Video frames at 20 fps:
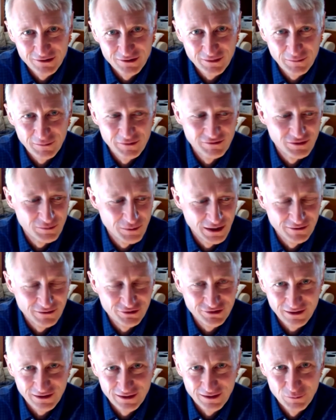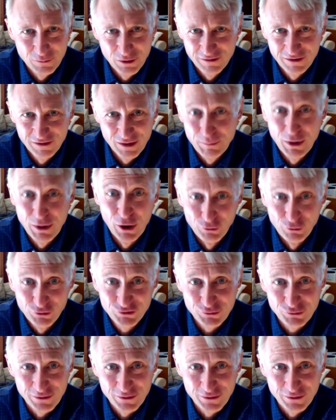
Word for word: Some of you might have seen the movie The Post